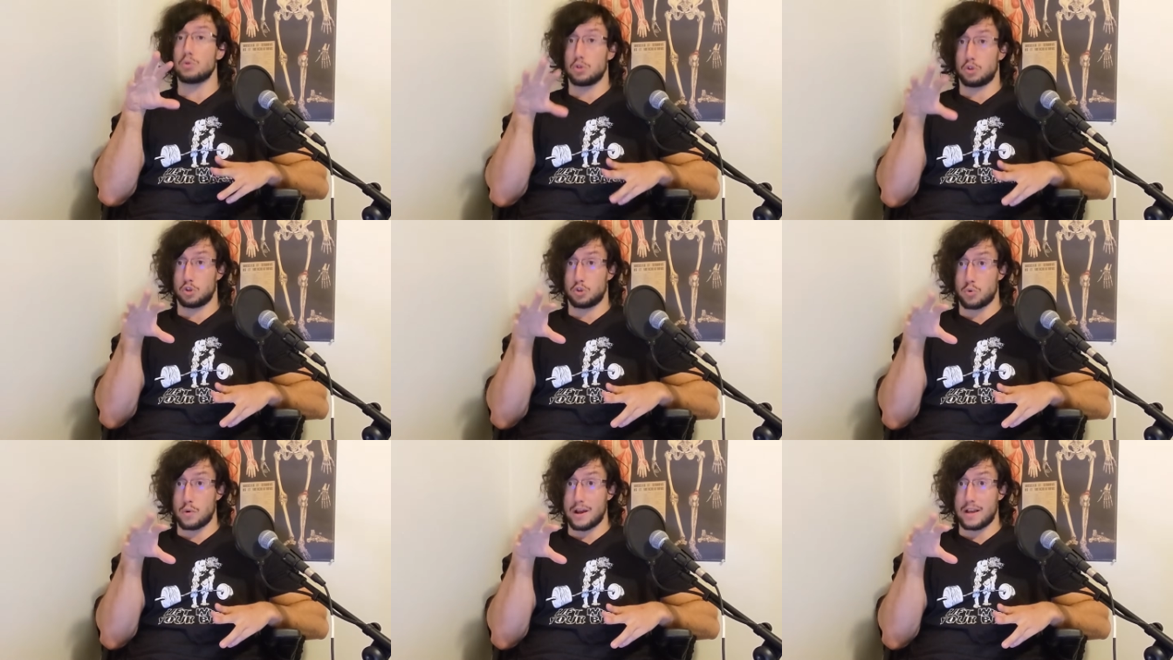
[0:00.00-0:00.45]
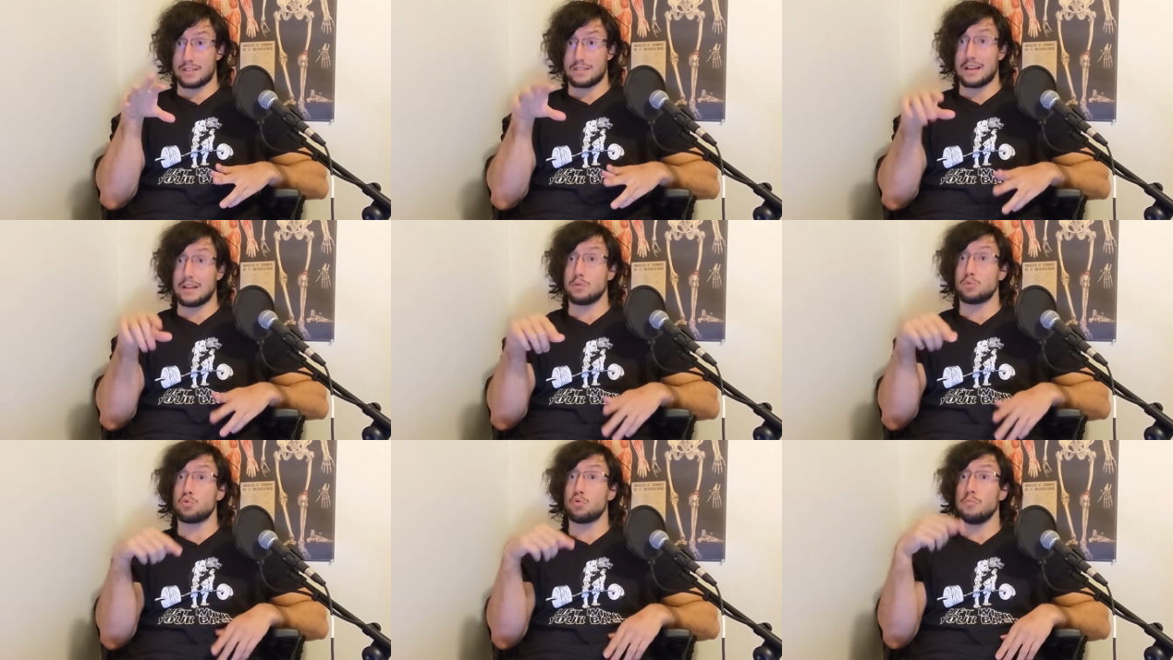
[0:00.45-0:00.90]
the stress
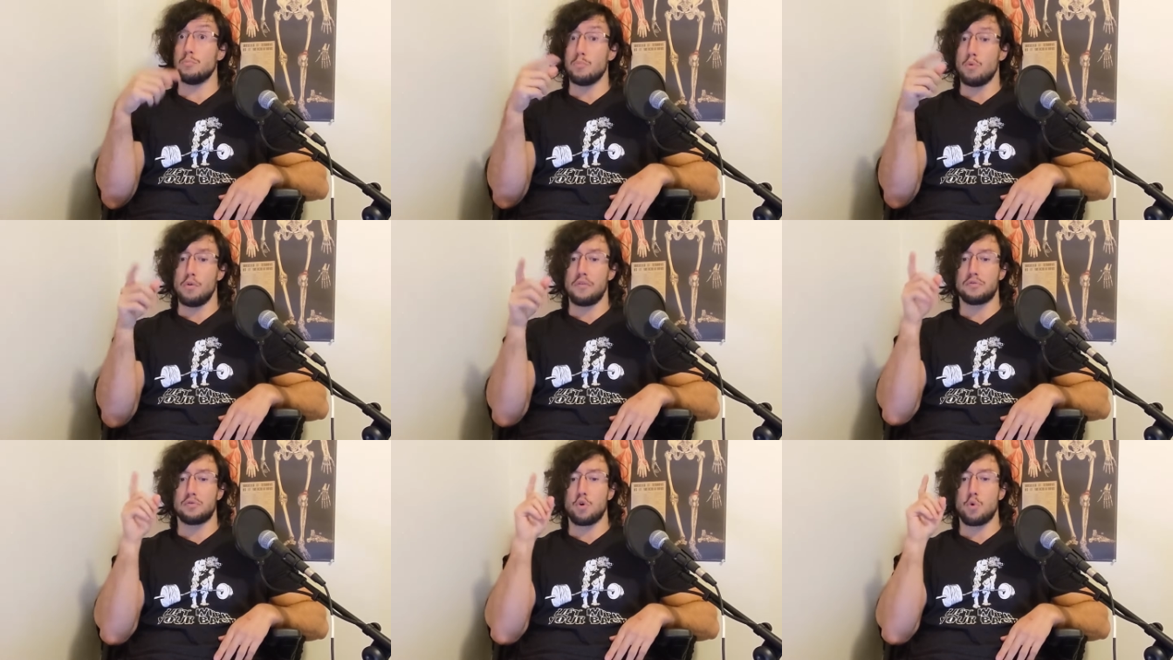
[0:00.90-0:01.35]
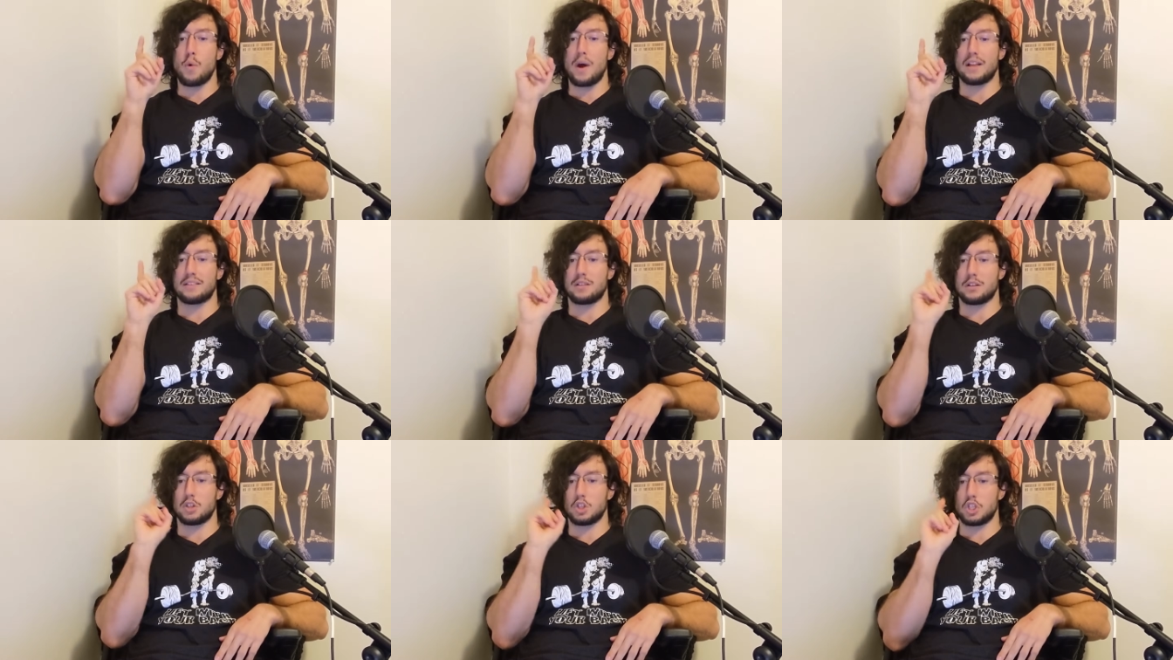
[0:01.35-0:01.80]
and to move the
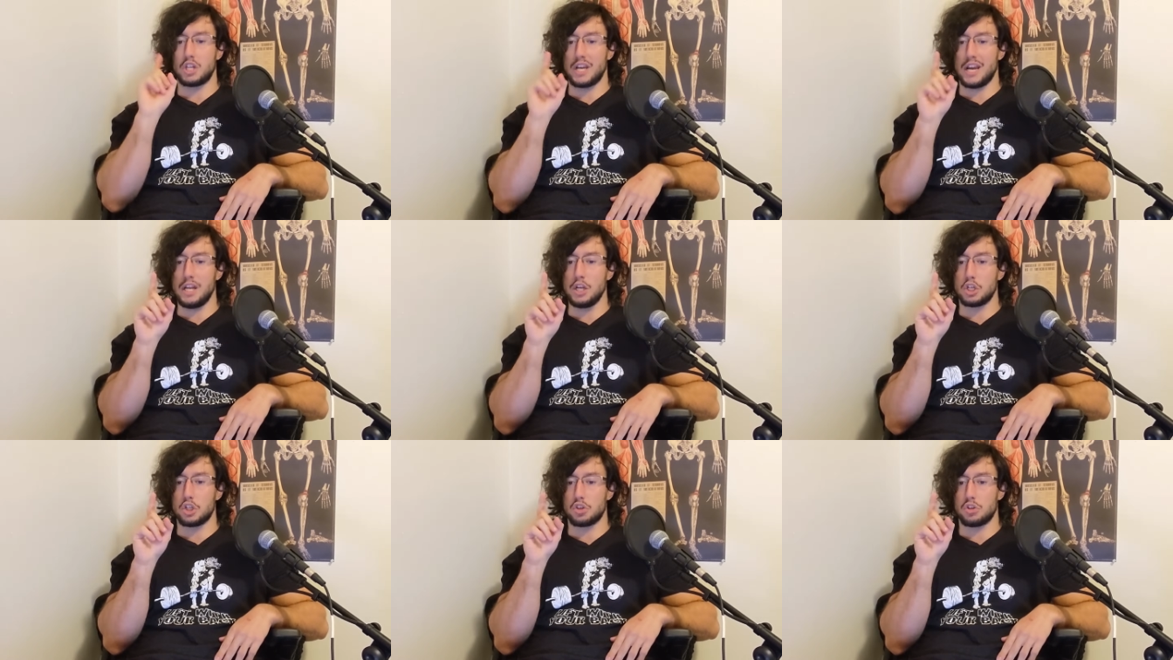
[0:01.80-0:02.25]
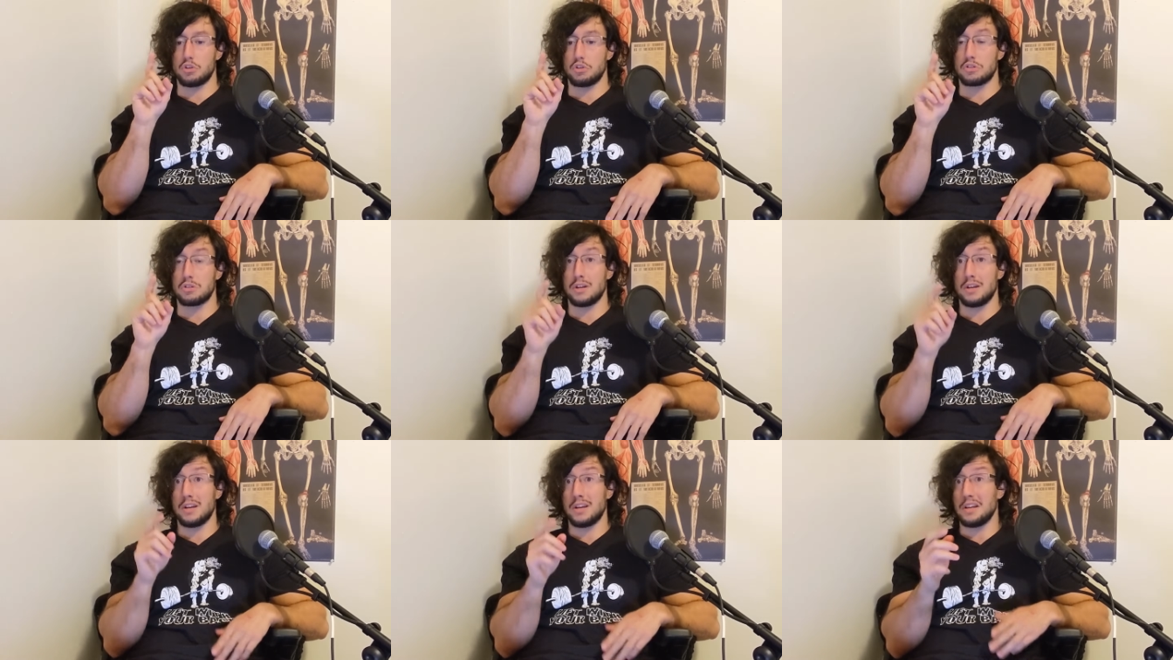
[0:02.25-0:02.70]
weight
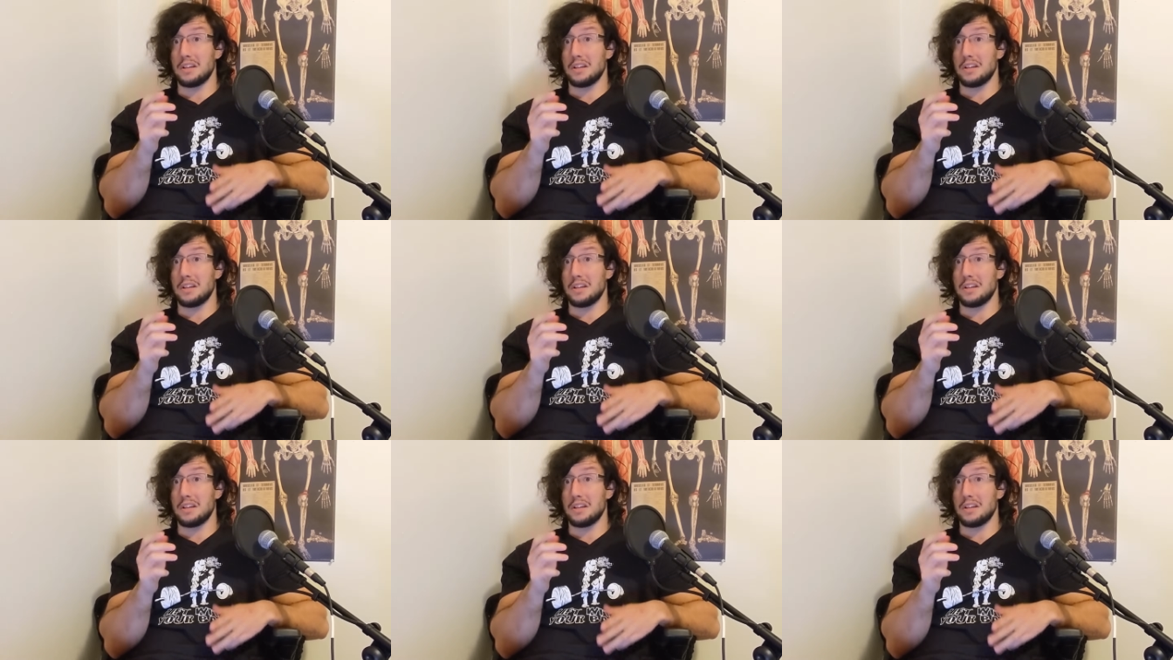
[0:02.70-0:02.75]
changes,